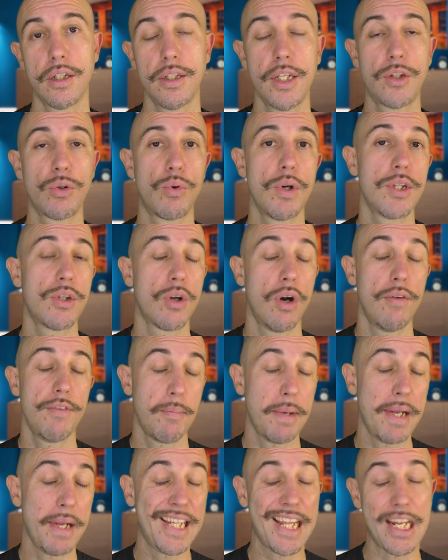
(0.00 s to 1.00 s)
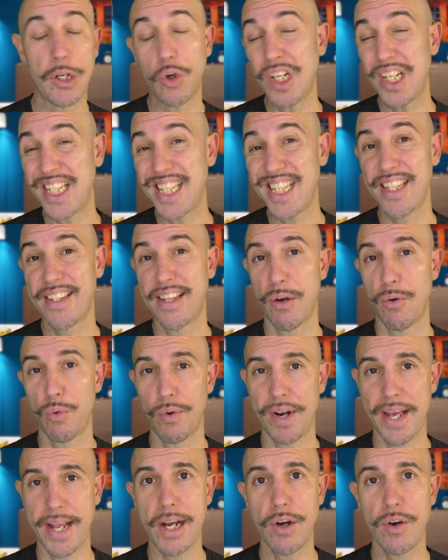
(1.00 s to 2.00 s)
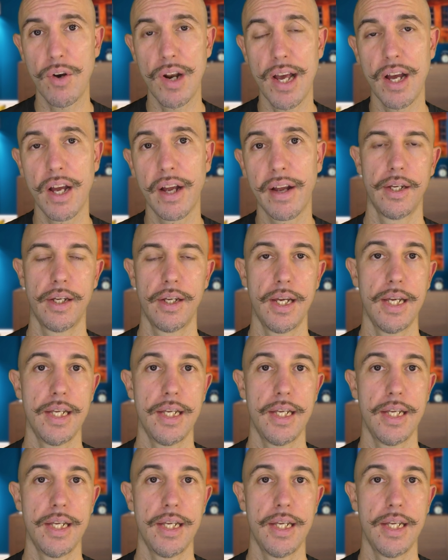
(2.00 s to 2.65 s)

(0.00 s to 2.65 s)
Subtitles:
But it's not a strict rule, so